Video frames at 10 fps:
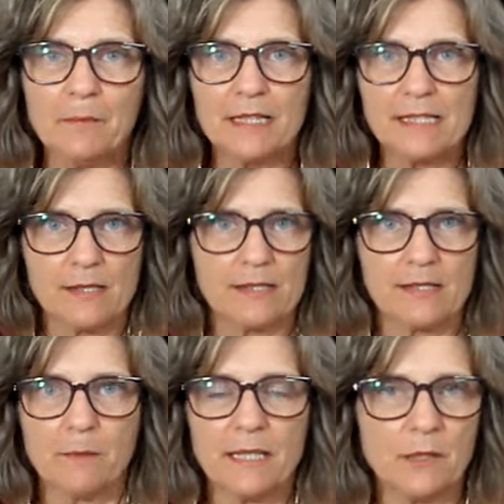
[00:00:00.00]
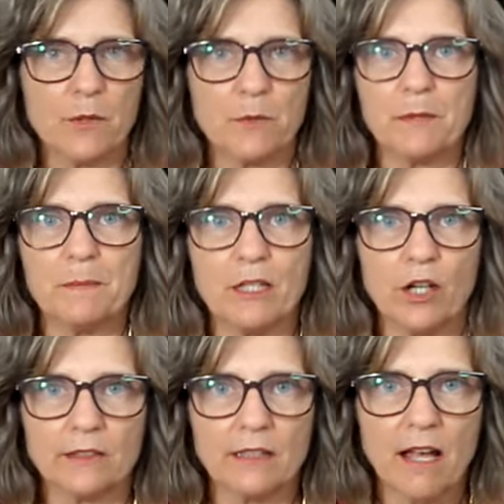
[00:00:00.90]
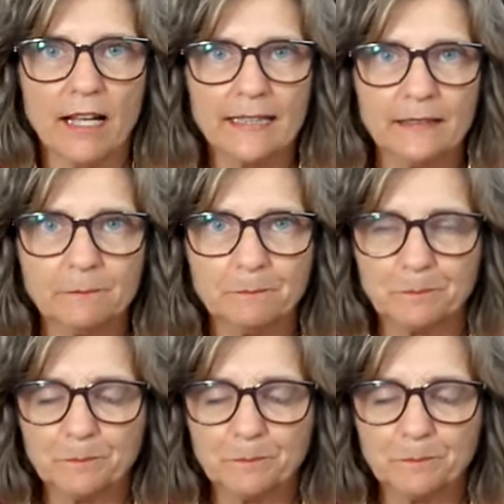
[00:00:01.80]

This is somebody that we would meet online.